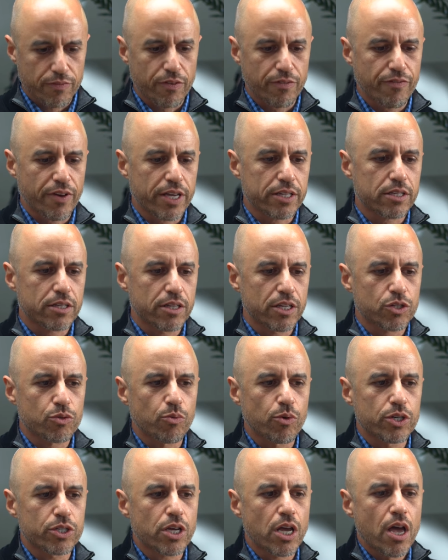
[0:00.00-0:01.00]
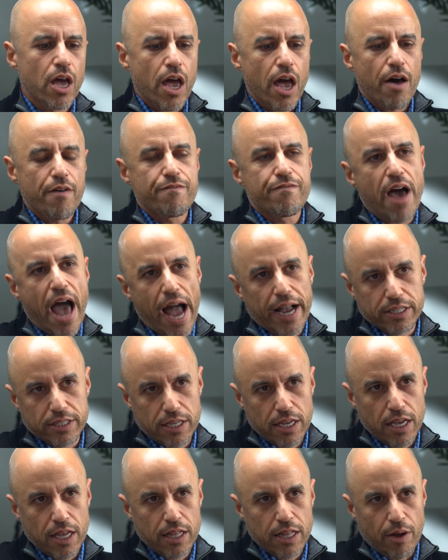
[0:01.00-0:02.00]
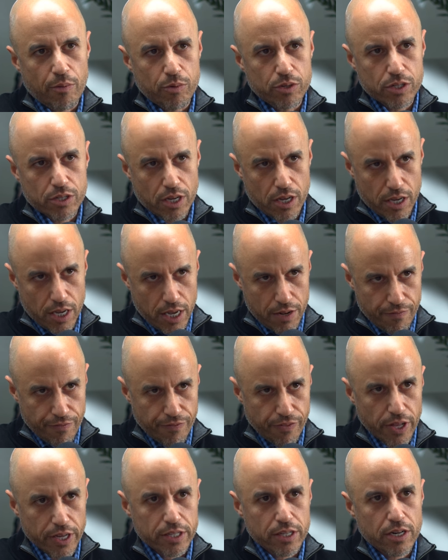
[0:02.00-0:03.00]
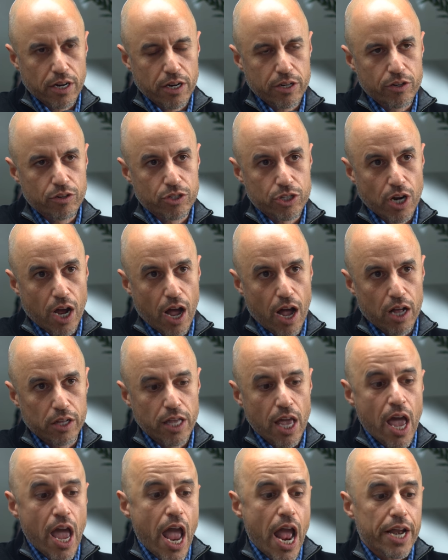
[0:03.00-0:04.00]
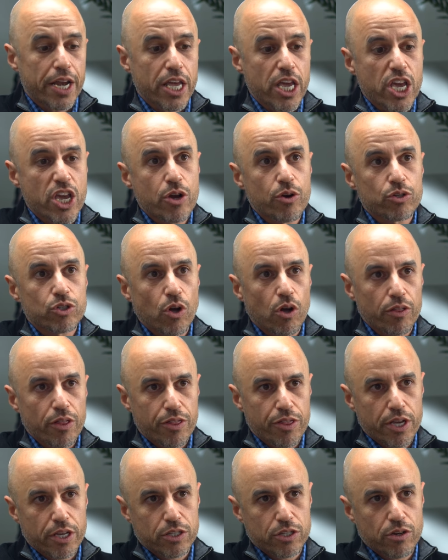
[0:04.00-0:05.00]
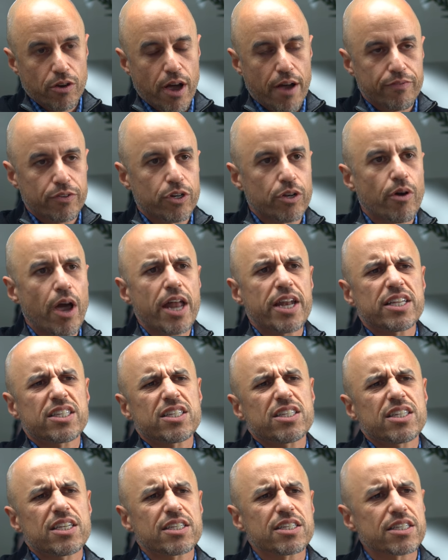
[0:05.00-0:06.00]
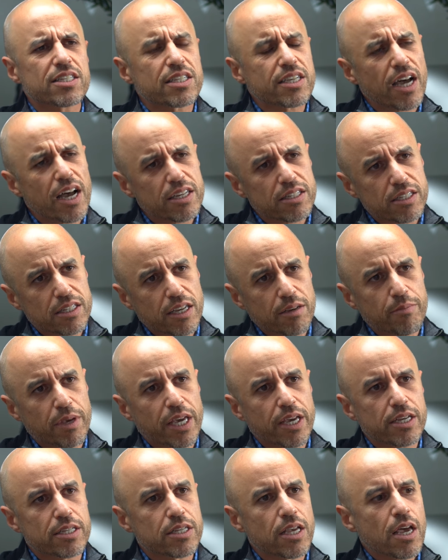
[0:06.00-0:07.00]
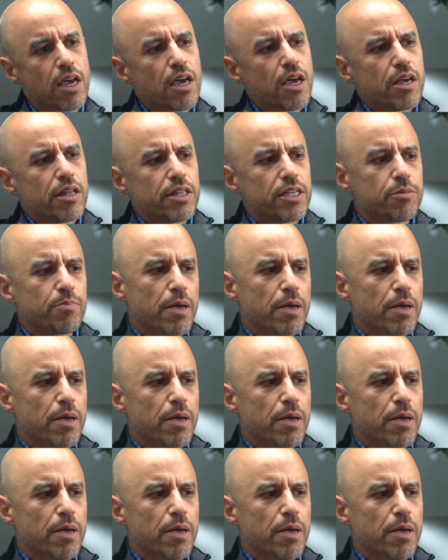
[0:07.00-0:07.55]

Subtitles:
of events. This was a vaccine that was inflicted on your child, and here's all the things you have to do. And it's disgusting because these